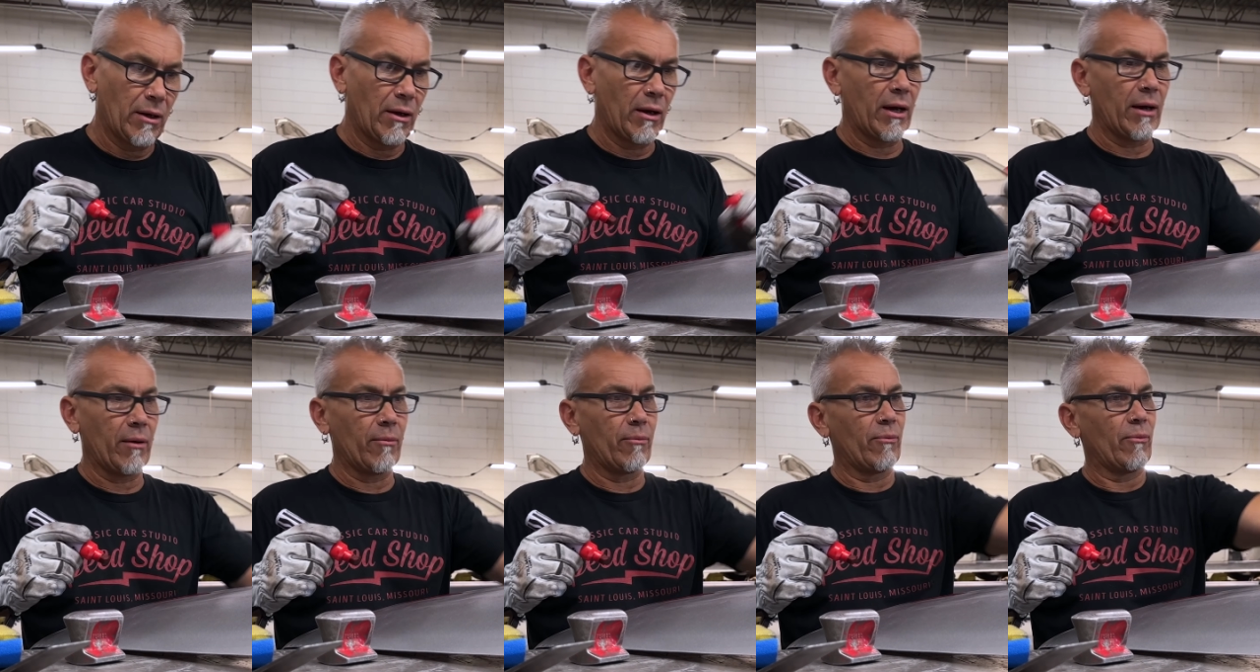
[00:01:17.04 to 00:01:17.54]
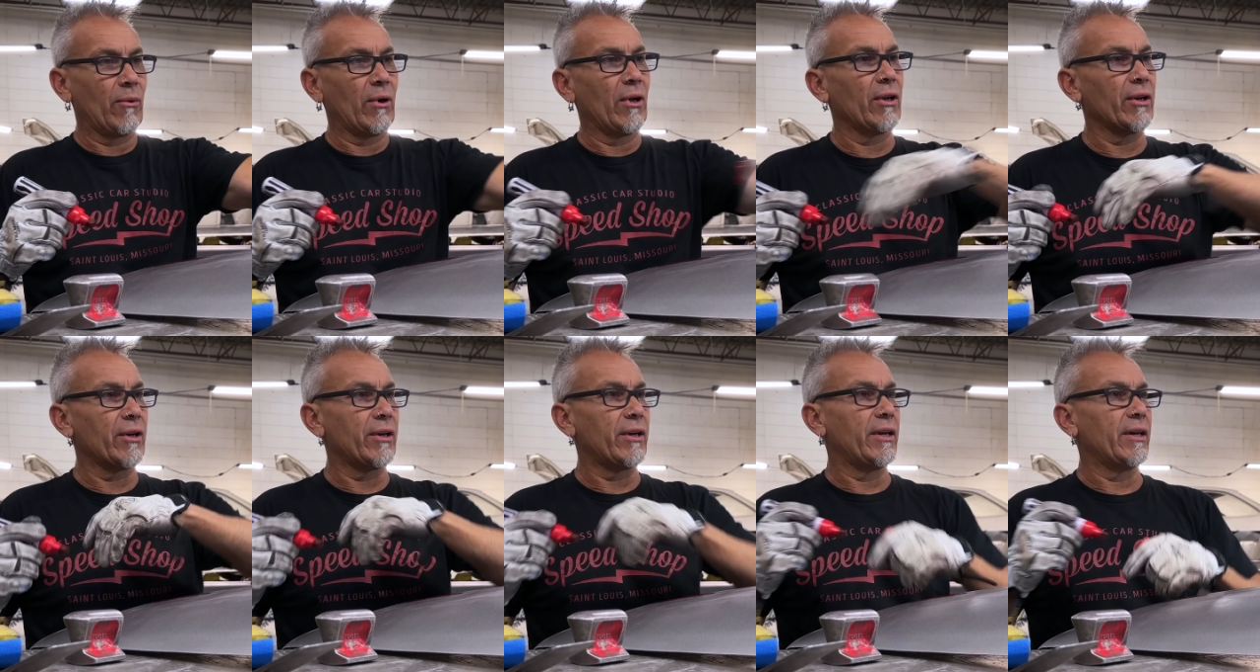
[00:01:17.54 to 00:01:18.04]
I've
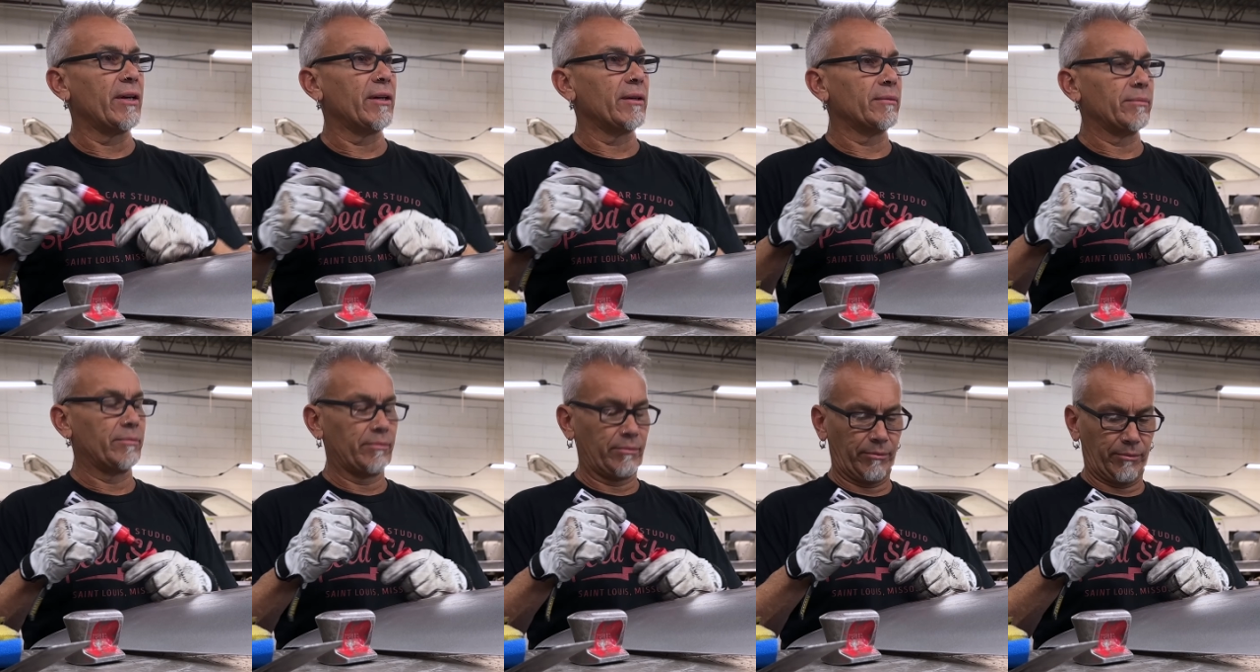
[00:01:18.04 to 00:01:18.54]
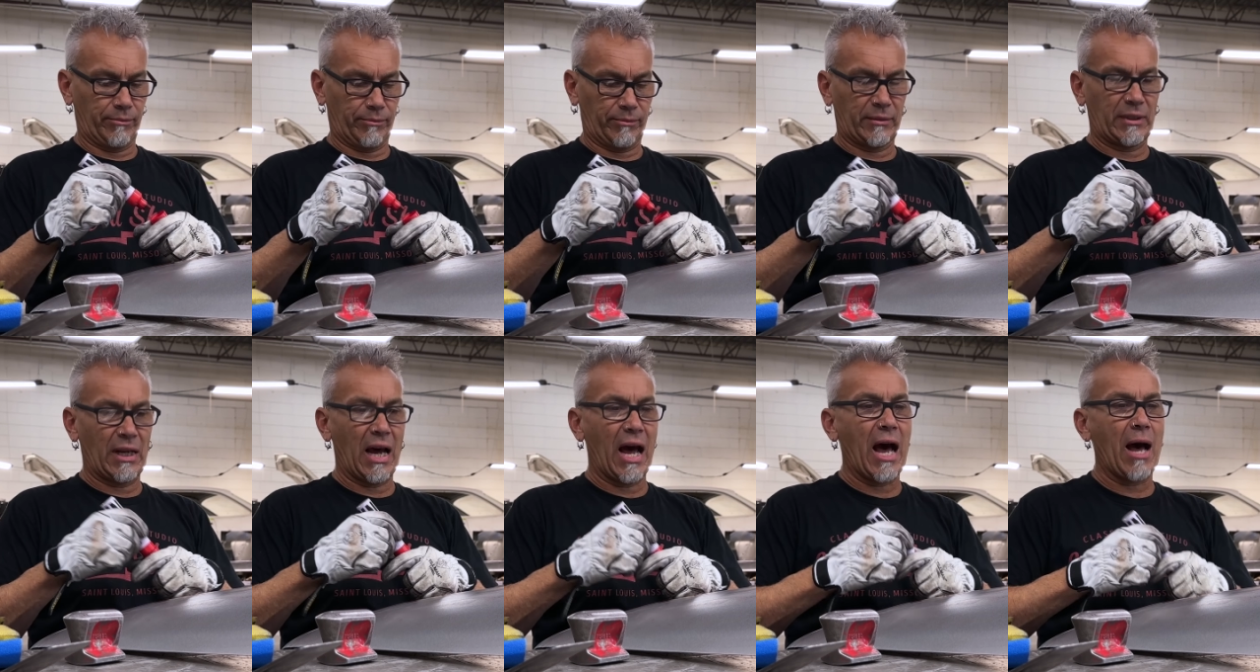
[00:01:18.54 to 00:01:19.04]
welded the
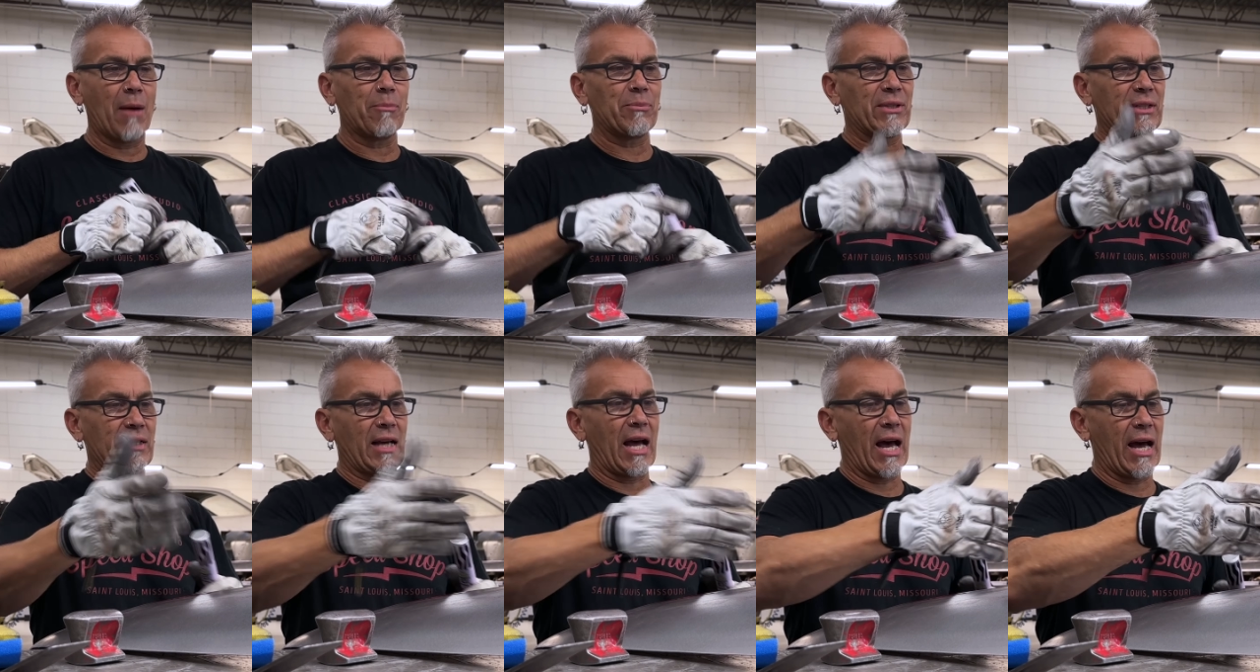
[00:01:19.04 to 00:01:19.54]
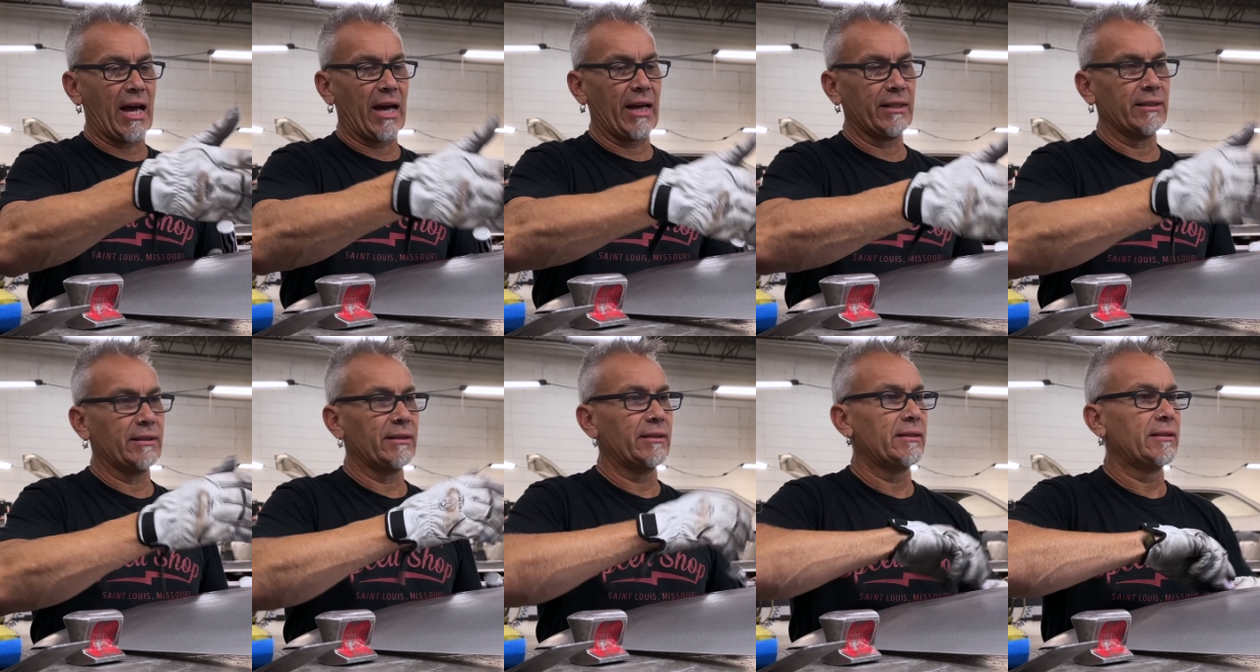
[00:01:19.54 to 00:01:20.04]
top side
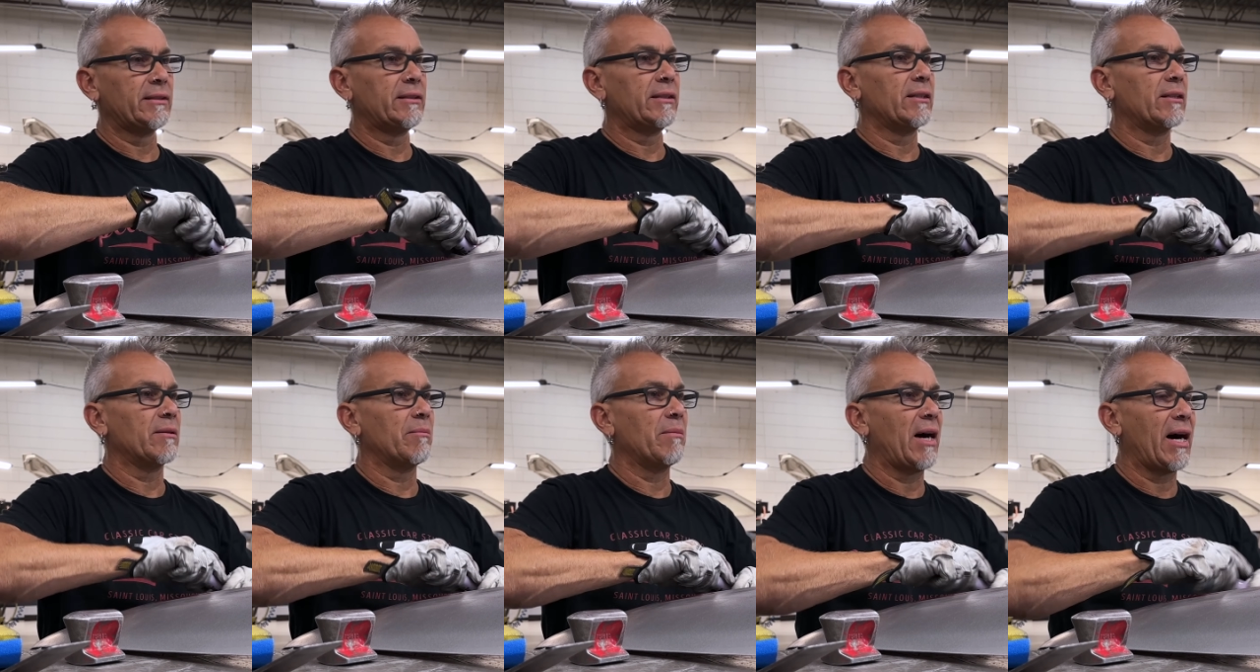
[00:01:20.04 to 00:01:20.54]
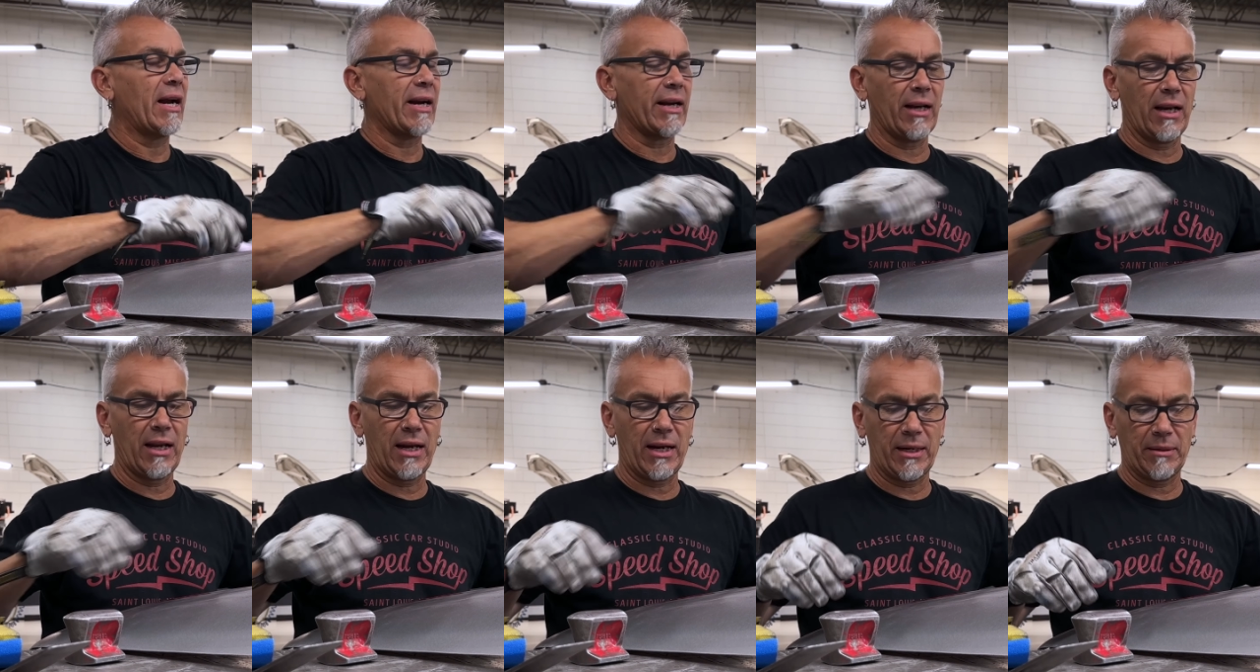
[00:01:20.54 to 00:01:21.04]
to the body
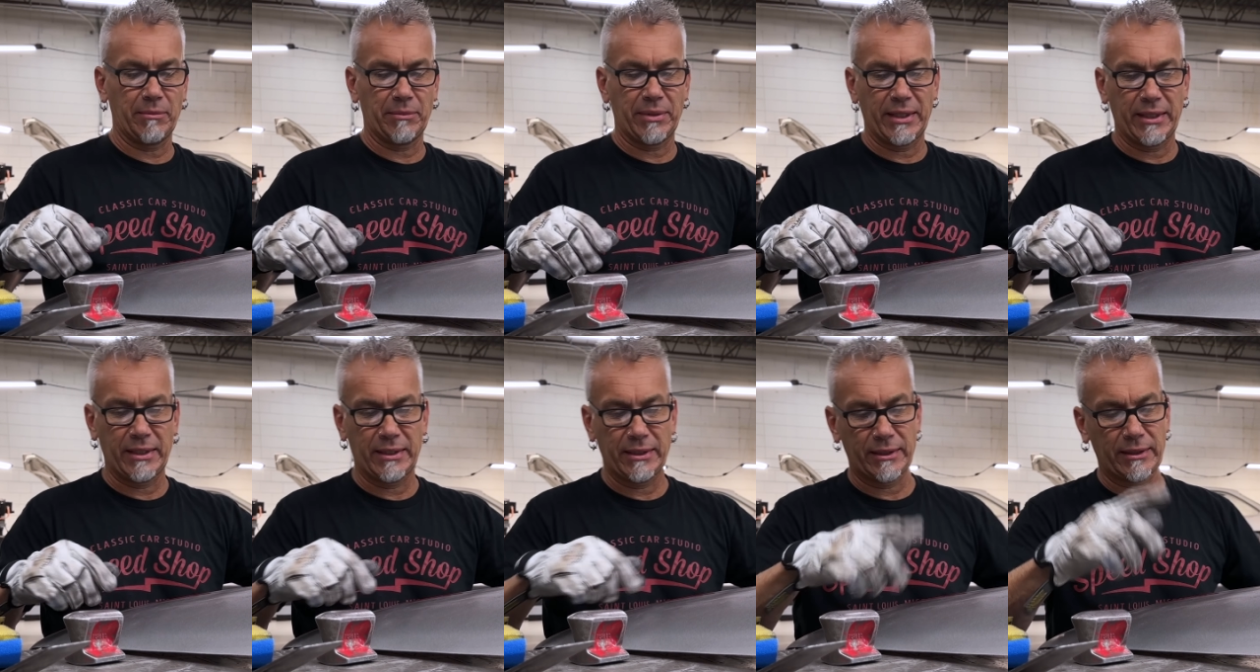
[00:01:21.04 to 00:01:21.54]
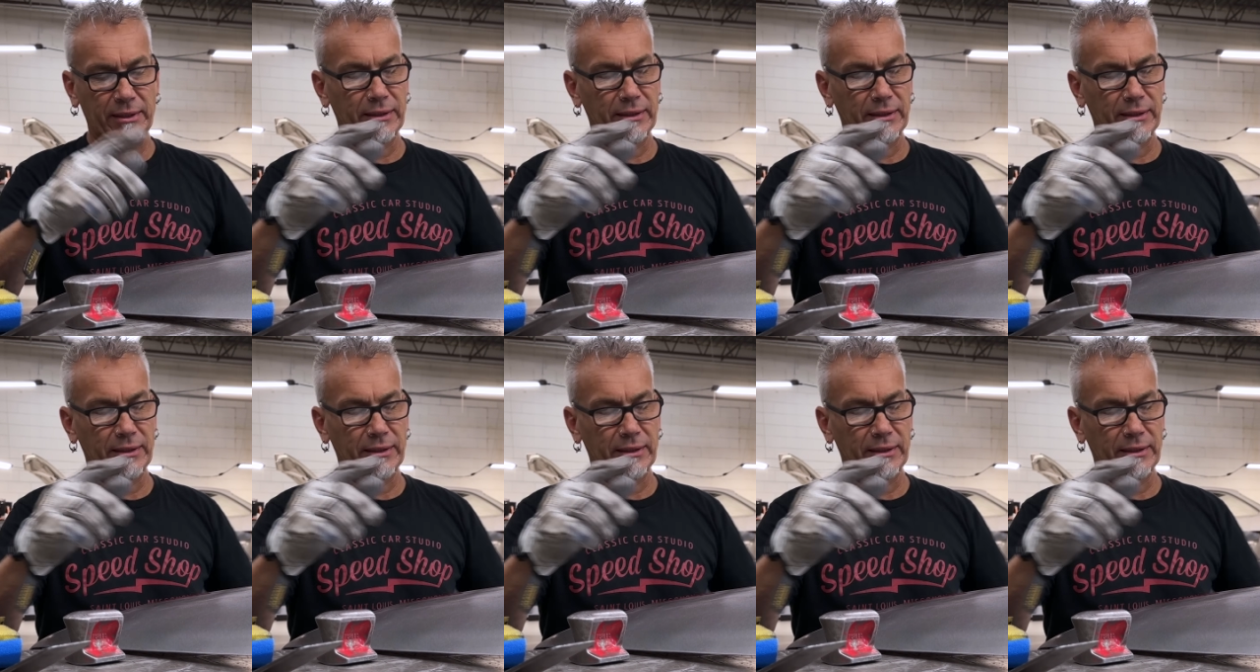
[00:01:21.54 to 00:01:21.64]
line piece.